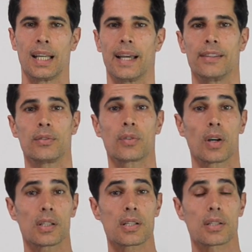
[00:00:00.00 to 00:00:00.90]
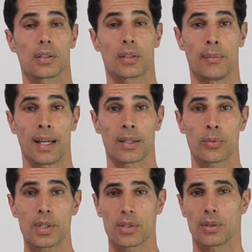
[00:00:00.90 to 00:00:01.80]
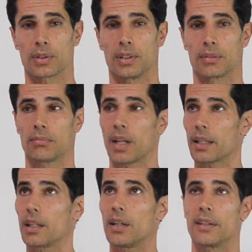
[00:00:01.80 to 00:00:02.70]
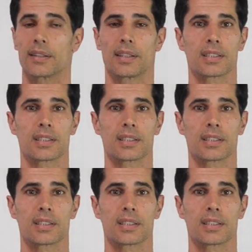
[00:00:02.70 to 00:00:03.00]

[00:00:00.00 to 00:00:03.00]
and you've got a certain amount of resources, like the earth.